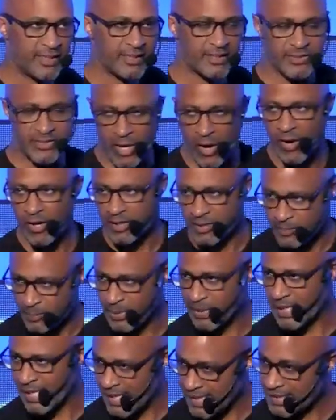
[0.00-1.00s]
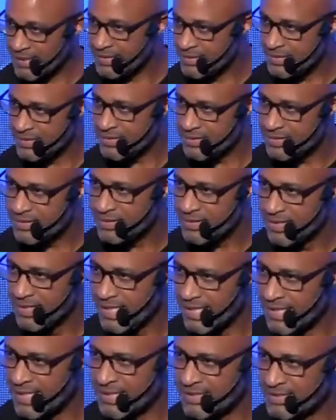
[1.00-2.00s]
dark place
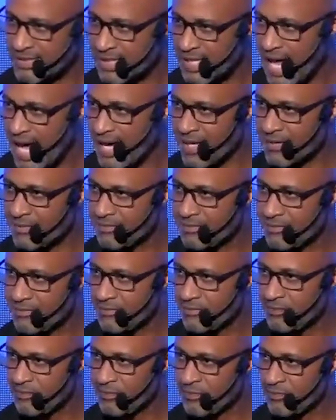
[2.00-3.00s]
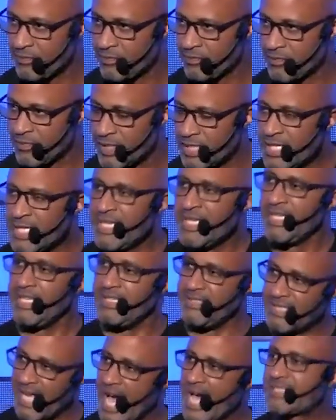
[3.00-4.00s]
in his life.
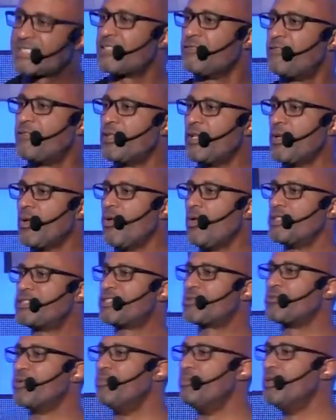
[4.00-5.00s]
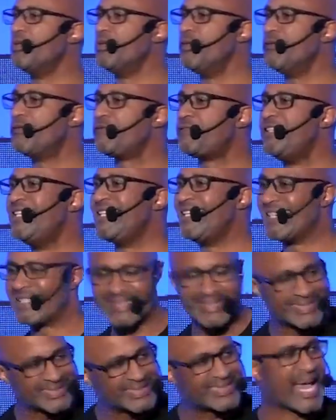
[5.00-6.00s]
He's asking for the Lord to remove the
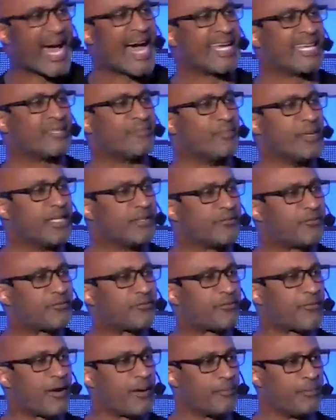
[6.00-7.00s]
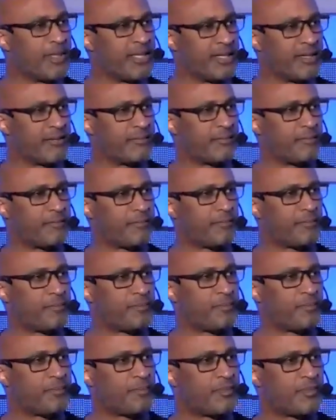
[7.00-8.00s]
assignment from
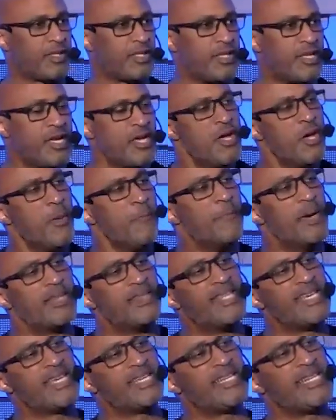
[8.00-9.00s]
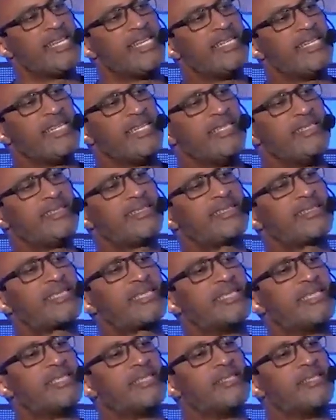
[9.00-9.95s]
him. But then he needs to